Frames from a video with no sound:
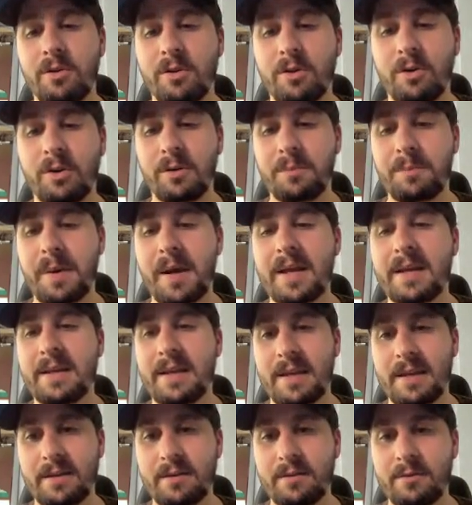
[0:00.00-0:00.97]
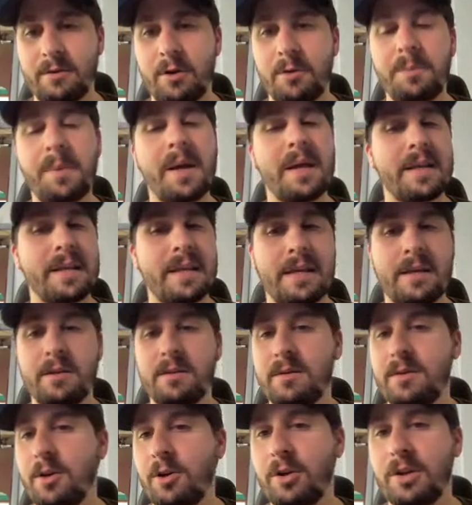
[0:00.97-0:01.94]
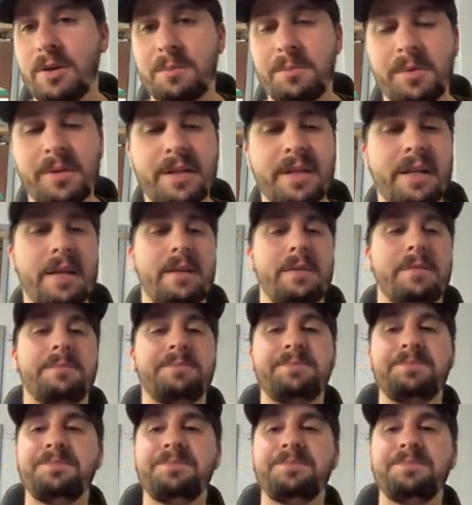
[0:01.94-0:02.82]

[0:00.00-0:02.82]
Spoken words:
or pending or completed.